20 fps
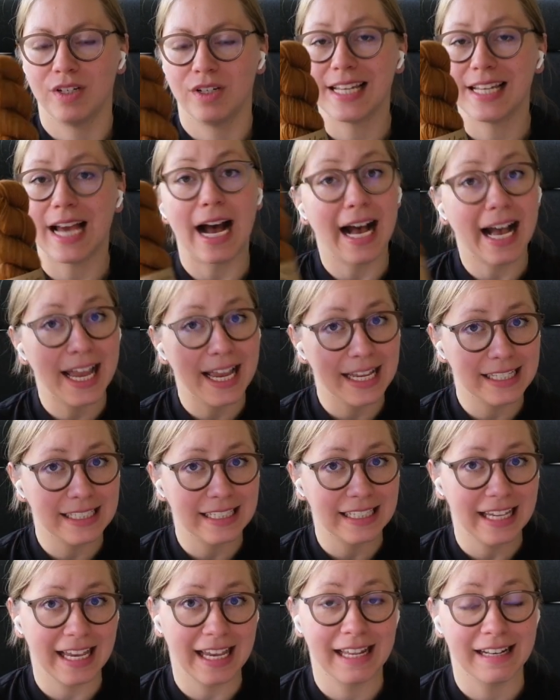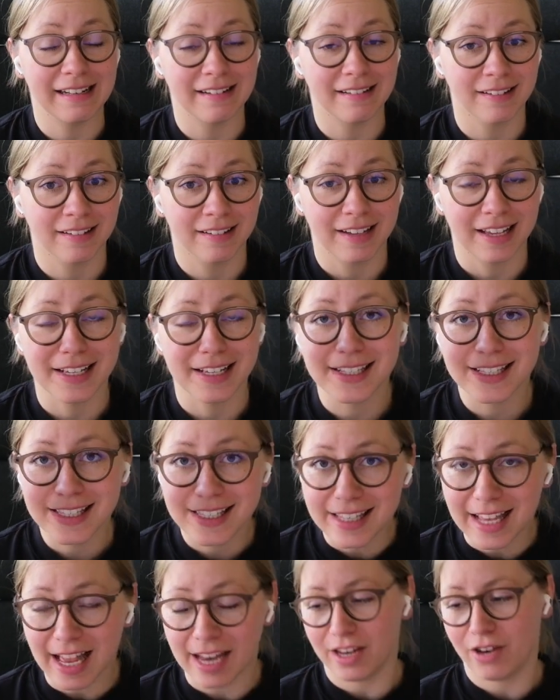dyed in a
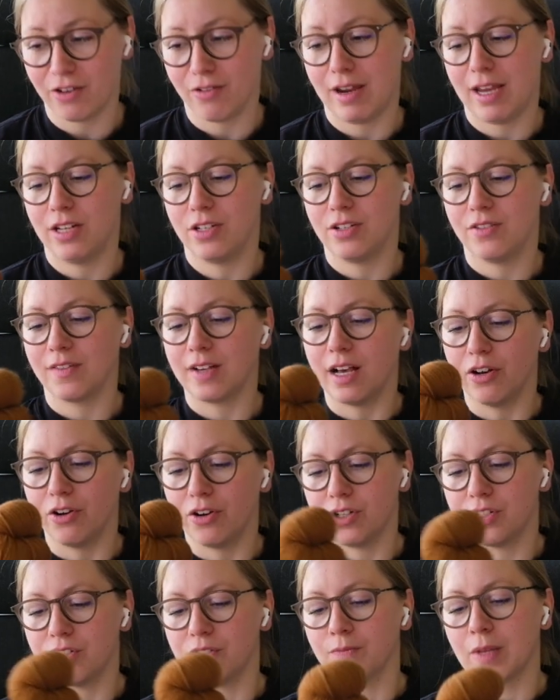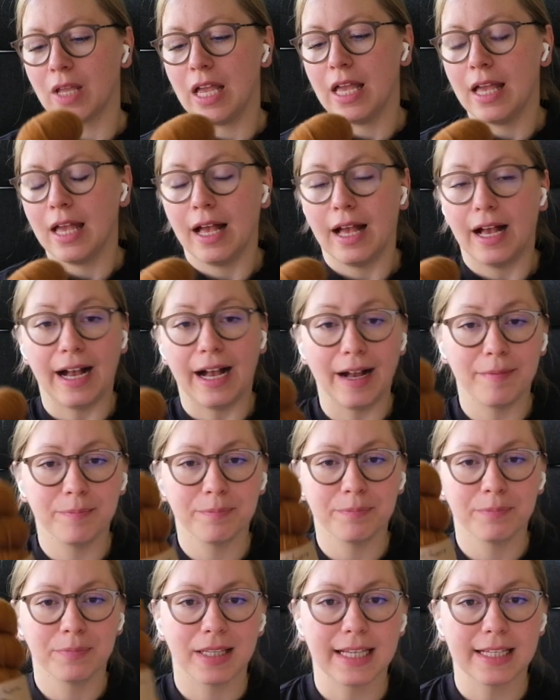stunning range of colors.
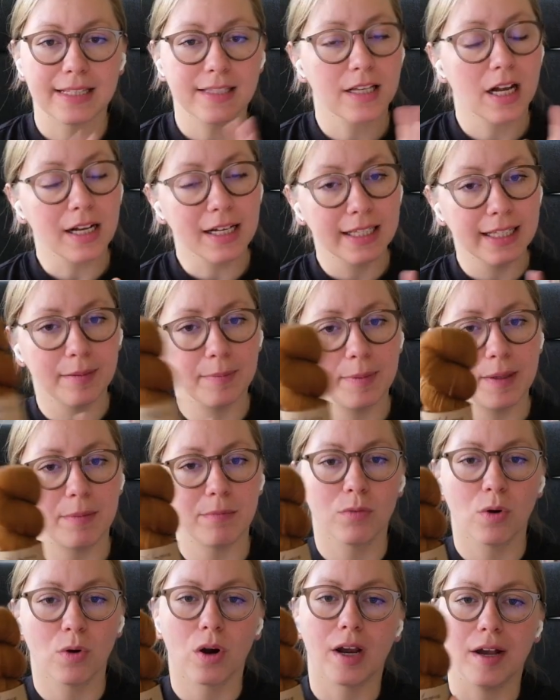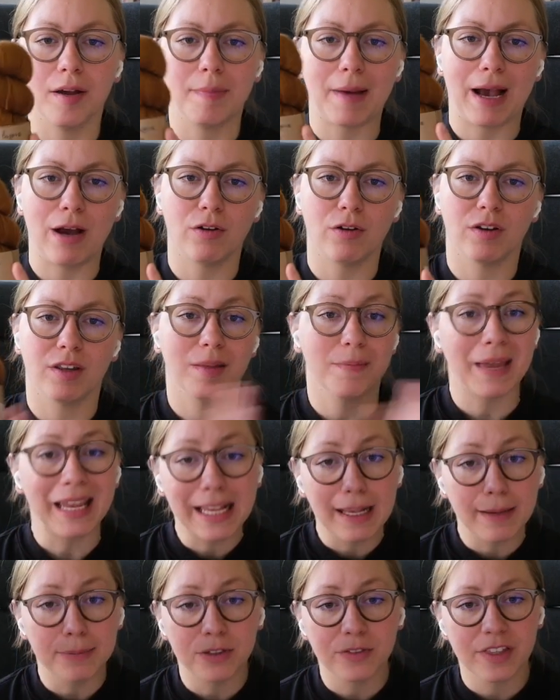Let's talk a little bit more about the
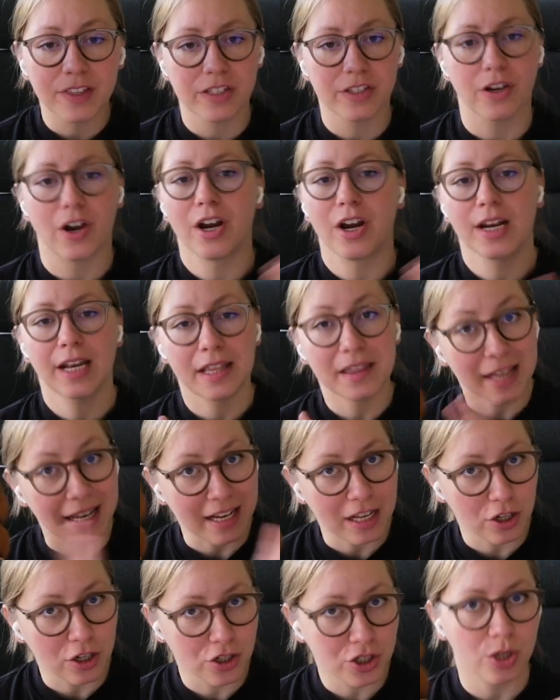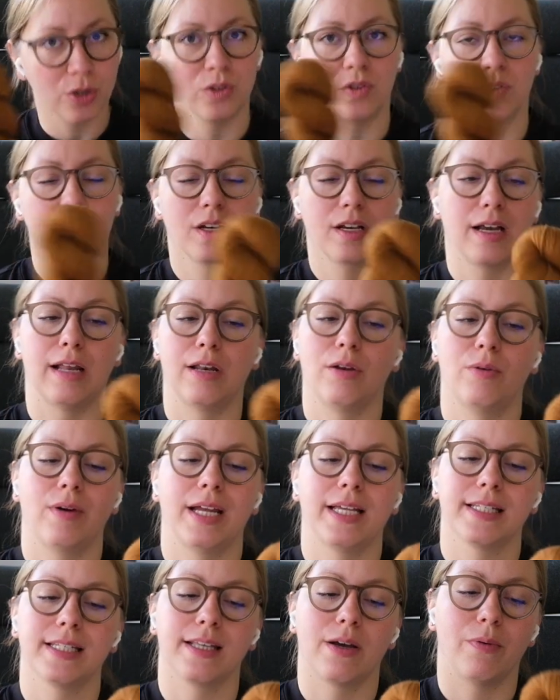makeup of this yarn, and then I'll show you the
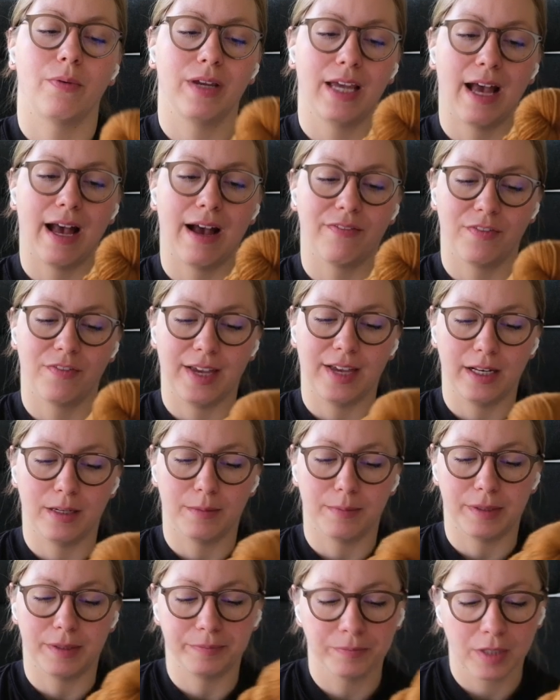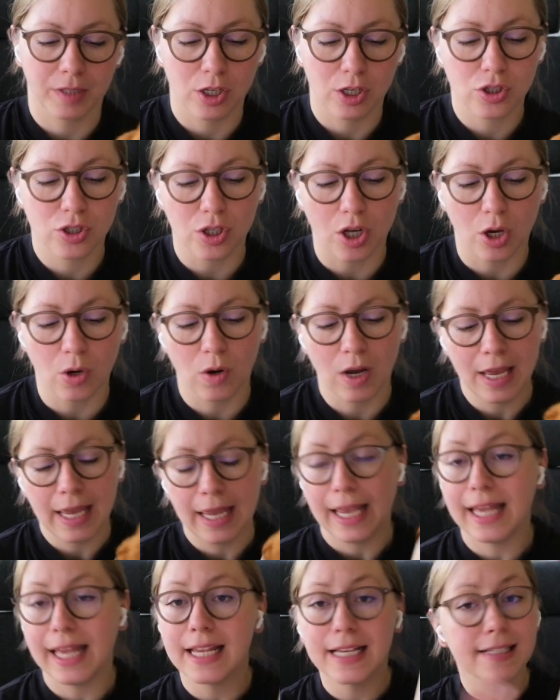colorways that we have available. So
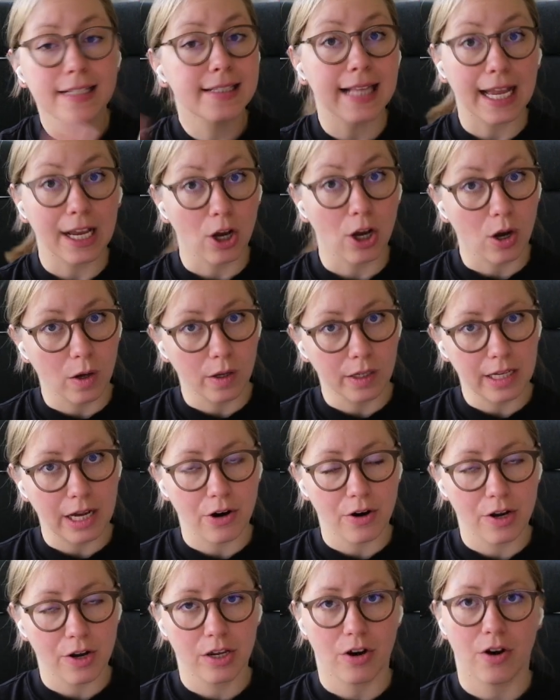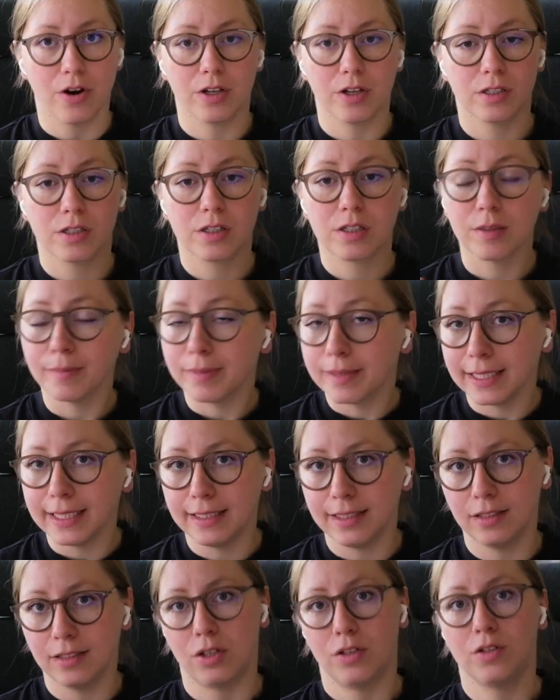it is, like all our yarns,
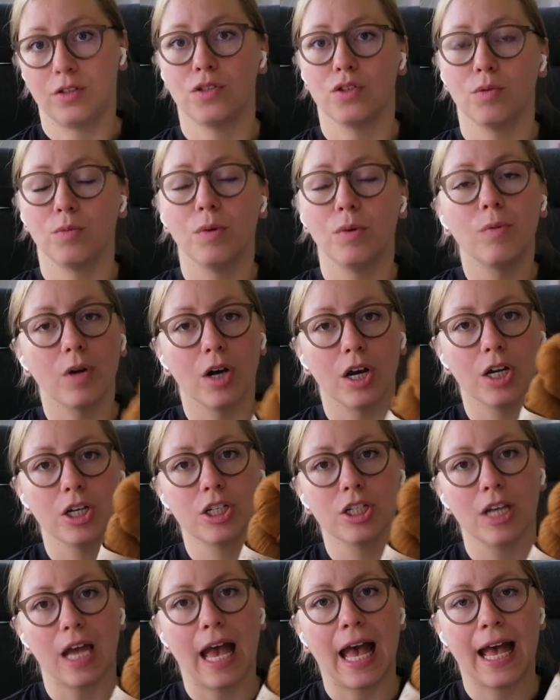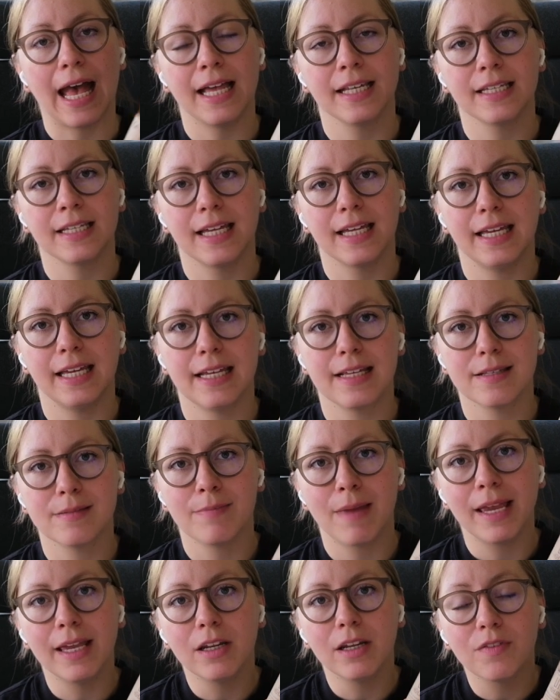completely non-superwash, and it is
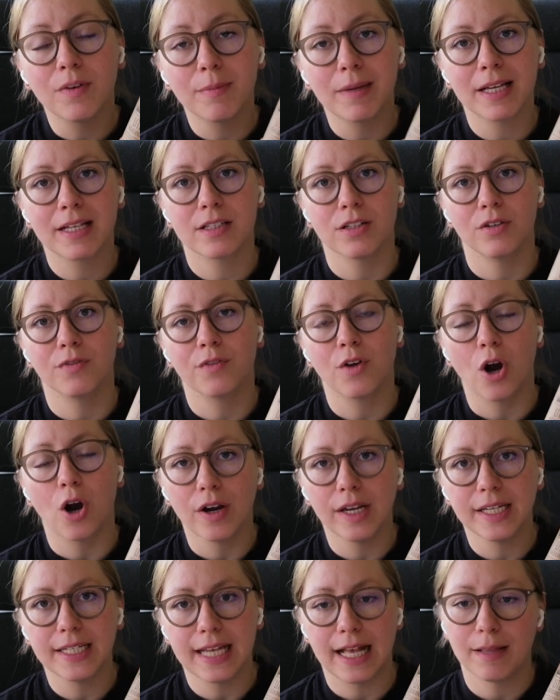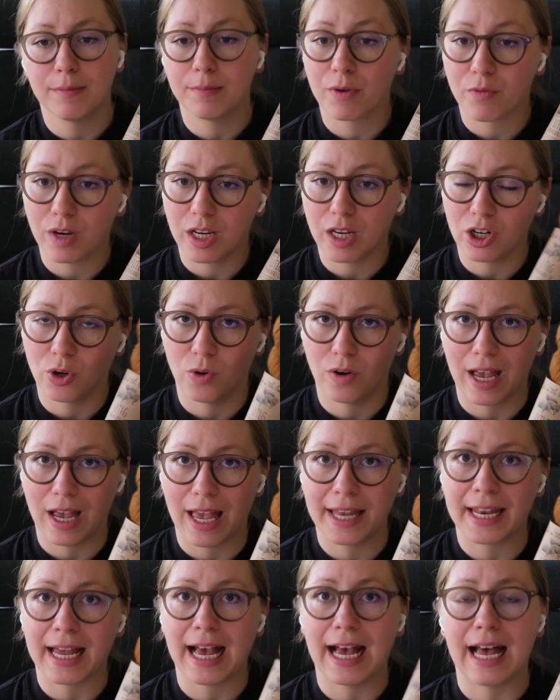made of a mix of Corriedale Merino
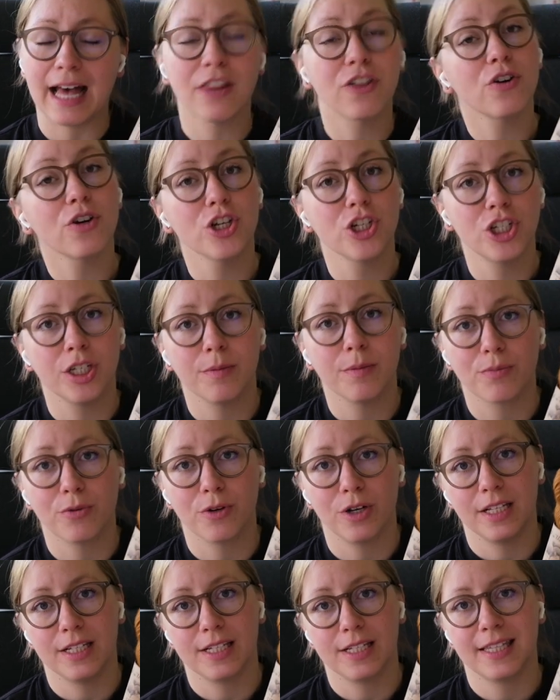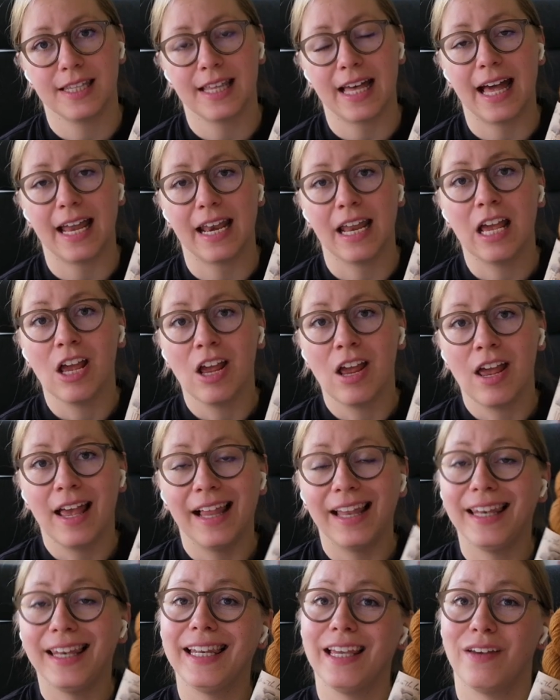and other sheep breeds that
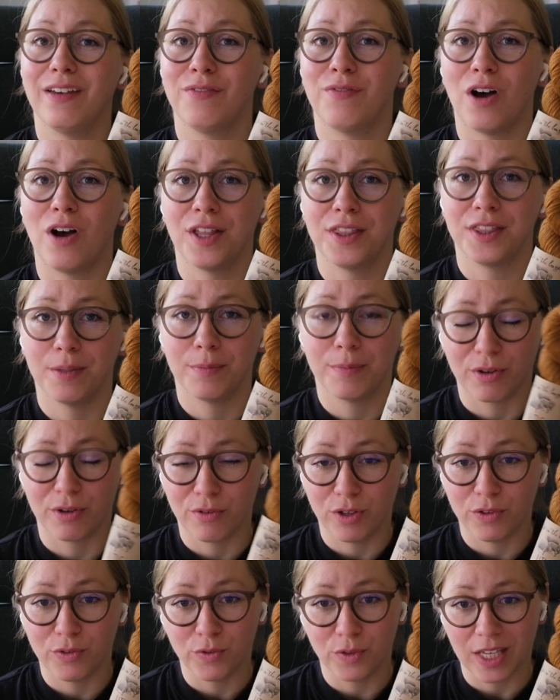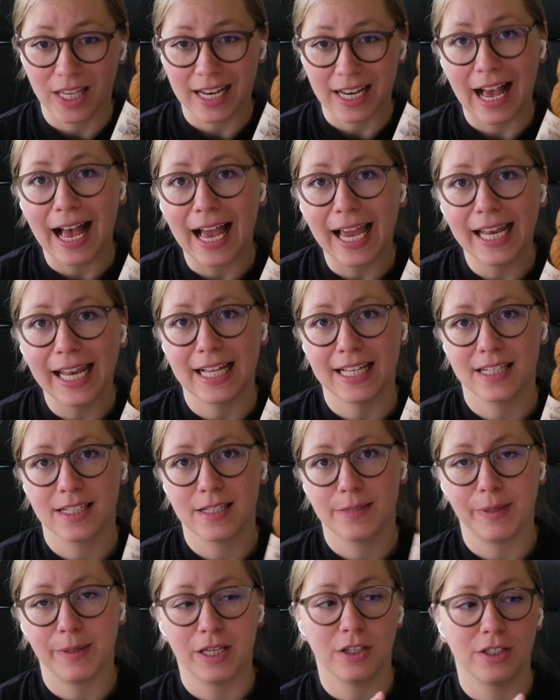live on the Peruvian
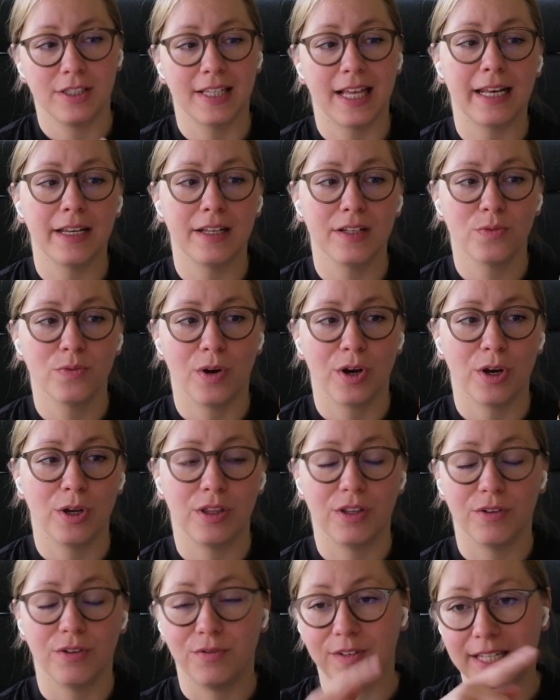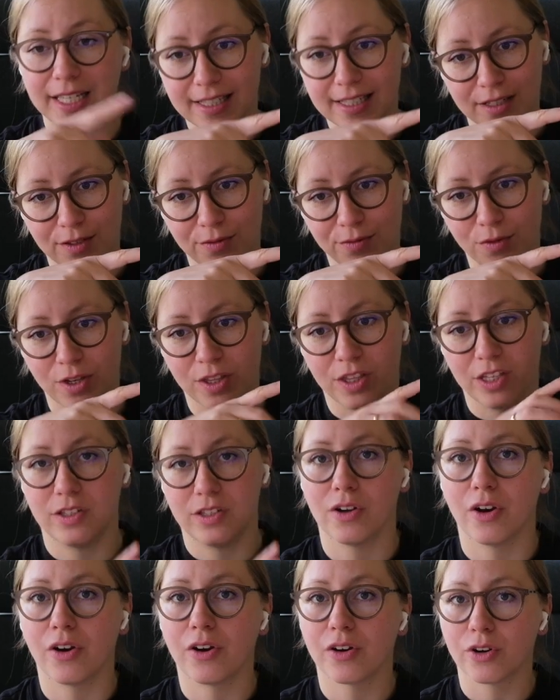highlands, because that is where the fleeces for this
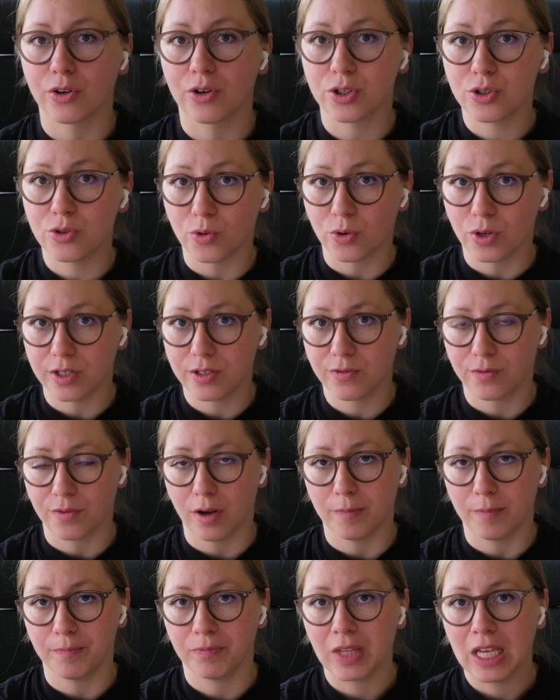yarn are sourced from.